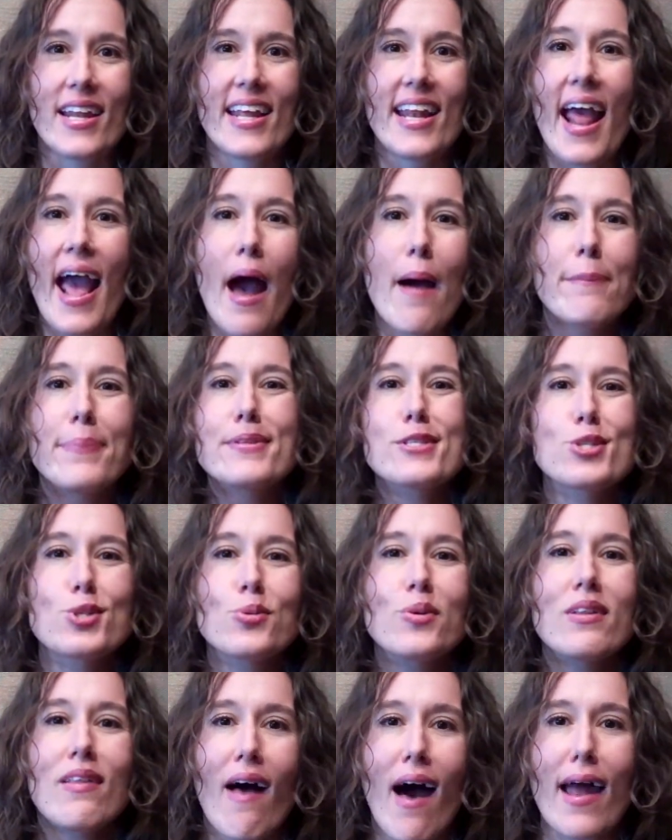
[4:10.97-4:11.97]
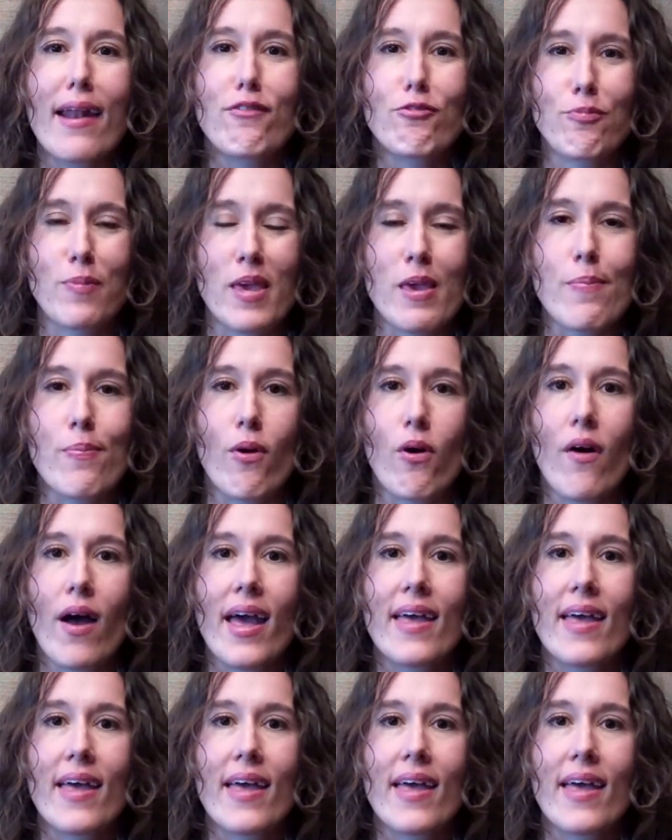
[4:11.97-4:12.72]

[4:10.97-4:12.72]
It happens to a lot of people.